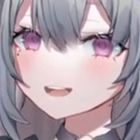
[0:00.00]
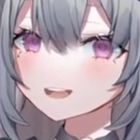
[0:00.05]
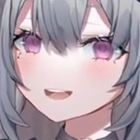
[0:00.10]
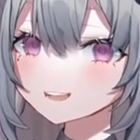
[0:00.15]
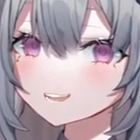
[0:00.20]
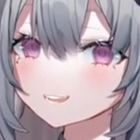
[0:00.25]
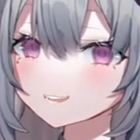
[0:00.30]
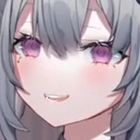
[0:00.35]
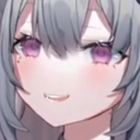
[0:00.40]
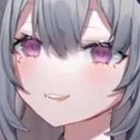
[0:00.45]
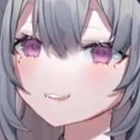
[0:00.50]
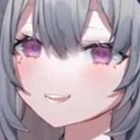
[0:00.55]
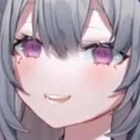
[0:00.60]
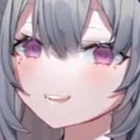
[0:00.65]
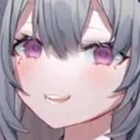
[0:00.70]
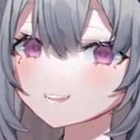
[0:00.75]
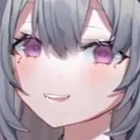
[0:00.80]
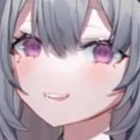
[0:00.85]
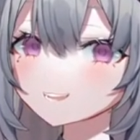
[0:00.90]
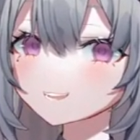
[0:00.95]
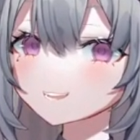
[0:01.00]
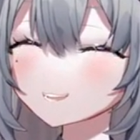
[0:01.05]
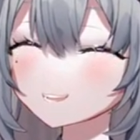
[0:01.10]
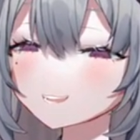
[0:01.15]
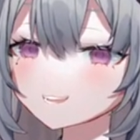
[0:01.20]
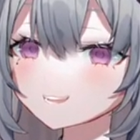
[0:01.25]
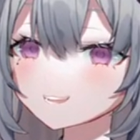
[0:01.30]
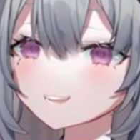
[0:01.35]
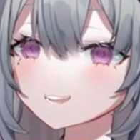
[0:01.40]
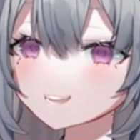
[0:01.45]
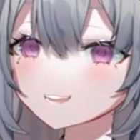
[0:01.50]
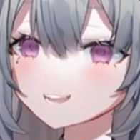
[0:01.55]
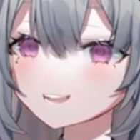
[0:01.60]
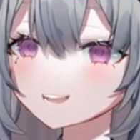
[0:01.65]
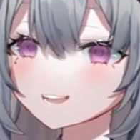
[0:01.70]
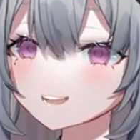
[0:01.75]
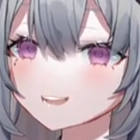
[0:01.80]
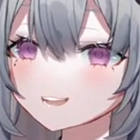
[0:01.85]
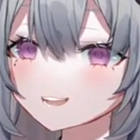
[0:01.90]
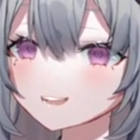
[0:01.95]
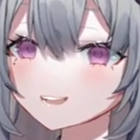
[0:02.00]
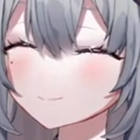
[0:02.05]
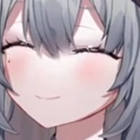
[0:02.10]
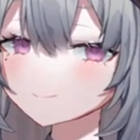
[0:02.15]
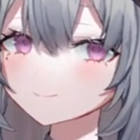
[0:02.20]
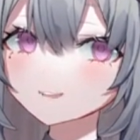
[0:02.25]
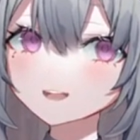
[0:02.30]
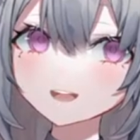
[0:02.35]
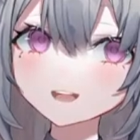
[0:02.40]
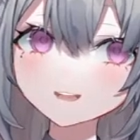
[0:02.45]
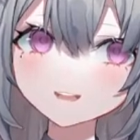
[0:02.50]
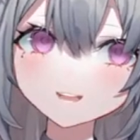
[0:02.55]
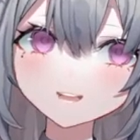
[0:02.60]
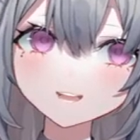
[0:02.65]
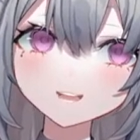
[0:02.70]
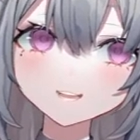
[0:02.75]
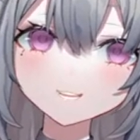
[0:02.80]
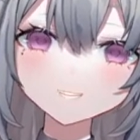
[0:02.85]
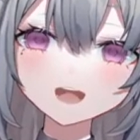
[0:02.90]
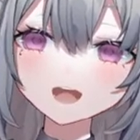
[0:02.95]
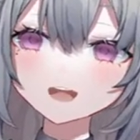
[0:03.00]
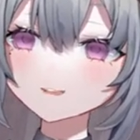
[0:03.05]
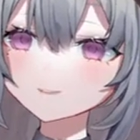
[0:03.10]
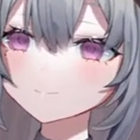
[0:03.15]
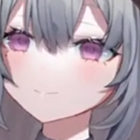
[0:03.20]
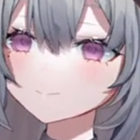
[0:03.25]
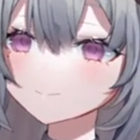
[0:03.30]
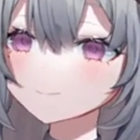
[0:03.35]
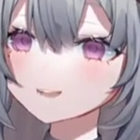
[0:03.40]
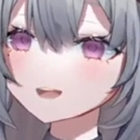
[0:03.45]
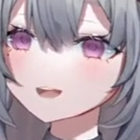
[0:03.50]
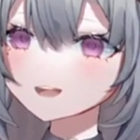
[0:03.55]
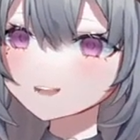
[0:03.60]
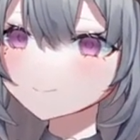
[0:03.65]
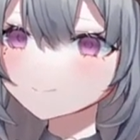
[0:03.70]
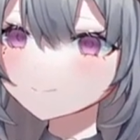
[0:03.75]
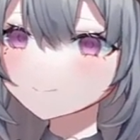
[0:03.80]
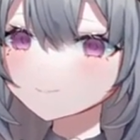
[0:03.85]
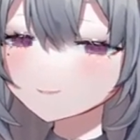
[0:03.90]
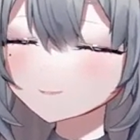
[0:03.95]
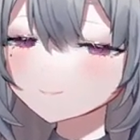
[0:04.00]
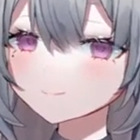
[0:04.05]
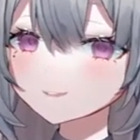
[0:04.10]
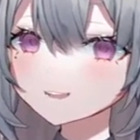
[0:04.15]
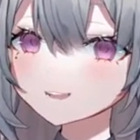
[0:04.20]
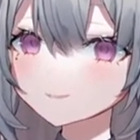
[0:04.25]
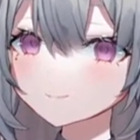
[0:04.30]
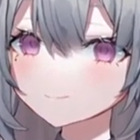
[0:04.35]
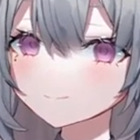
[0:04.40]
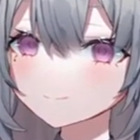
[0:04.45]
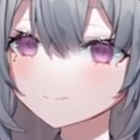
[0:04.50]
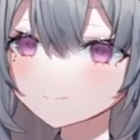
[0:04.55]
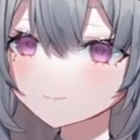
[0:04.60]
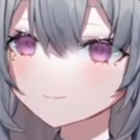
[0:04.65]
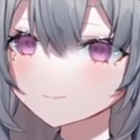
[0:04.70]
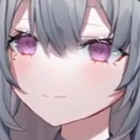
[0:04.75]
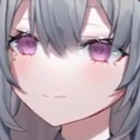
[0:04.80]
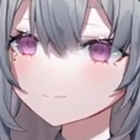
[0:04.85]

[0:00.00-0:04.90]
Oh. Yeah. Oh my gosh. I no. I just own like shoulder